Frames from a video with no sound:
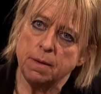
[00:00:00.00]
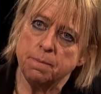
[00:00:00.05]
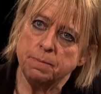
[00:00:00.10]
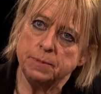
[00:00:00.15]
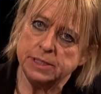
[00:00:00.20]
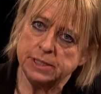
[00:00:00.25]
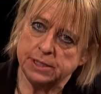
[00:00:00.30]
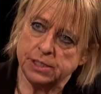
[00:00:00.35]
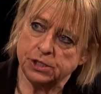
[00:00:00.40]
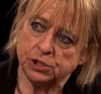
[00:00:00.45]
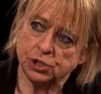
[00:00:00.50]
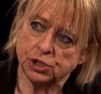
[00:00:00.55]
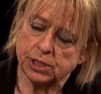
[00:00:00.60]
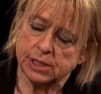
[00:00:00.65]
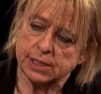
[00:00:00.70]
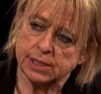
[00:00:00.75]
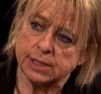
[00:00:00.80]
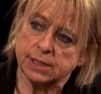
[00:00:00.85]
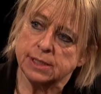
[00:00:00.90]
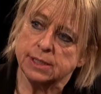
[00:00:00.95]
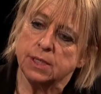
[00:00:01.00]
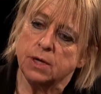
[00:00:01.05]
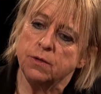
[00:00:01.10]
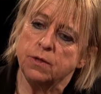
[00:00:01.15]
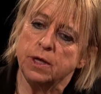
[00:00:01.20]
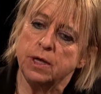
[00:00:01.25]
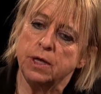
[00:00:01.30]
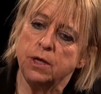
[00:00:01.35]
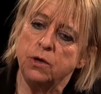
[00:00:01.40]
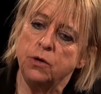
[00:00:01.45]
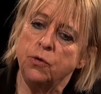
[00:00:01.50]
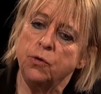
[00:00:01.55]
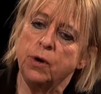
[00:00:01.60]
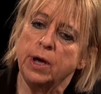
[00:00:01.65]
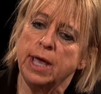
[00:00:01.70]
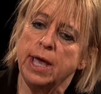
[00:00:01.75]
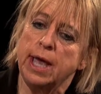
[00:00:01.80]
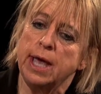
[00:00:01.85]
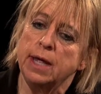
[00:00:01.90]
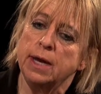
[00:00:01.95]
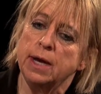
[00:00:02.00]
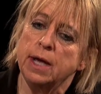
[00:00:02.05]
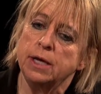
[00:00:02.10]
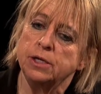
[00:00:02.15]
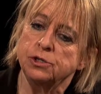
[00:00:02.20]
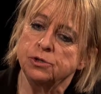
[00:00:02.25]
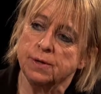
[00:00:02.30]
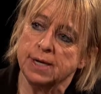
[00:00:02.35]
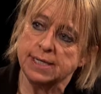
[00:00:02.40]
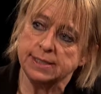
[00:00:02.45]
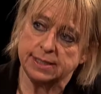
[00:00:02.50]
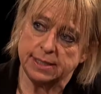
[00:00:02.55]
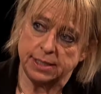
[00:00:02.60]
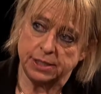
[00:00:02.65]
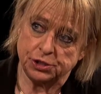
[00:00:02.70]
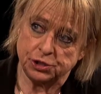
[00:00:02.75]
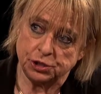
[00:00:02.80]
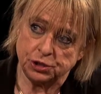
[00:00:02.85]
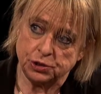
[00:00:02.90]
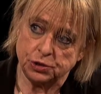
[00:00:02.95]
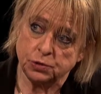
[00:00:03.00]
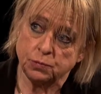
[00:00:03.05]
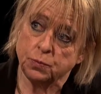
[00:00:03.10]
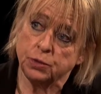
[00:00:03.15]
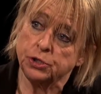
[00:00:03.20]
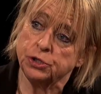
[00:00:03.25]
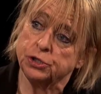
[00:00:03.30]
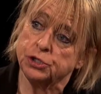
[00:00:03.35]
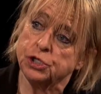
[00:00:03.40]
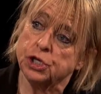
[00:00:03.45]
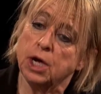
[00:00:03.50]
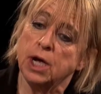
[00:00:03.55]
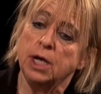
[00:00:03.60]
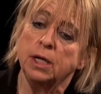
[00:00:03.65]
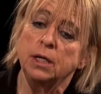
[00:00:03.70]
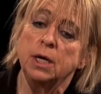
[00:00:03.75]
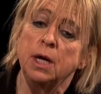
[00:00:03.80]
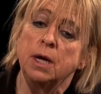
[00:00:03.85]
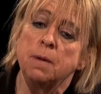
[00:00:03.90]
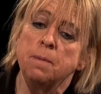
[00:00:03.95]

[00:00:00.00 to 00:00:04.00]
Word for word: positioned so that you can address issues where your child,